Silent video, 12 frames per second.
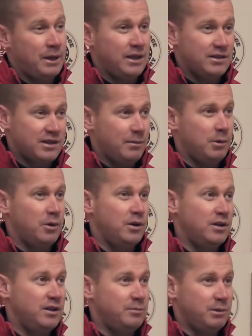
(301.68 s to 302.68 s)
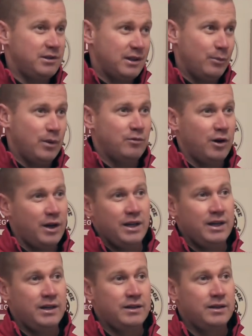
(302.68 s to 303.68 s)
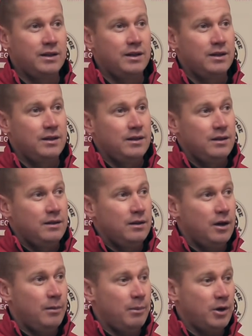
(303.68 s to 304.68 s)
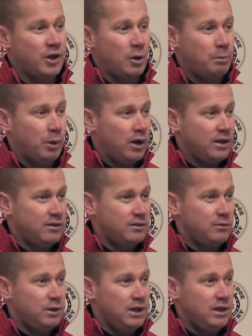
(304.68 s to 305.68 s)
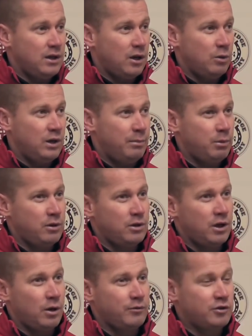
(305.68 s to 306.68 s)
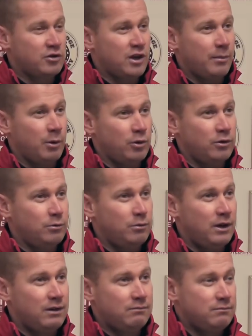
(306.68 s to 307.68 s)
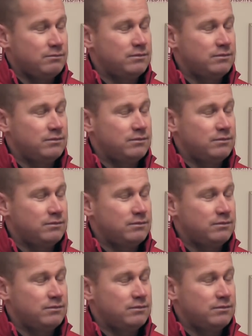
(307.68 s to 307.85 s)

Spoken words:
Bennett's come on and he's missed that one right at the end. I don't buy into the, oh yeah, but you know, I've just come on and all that.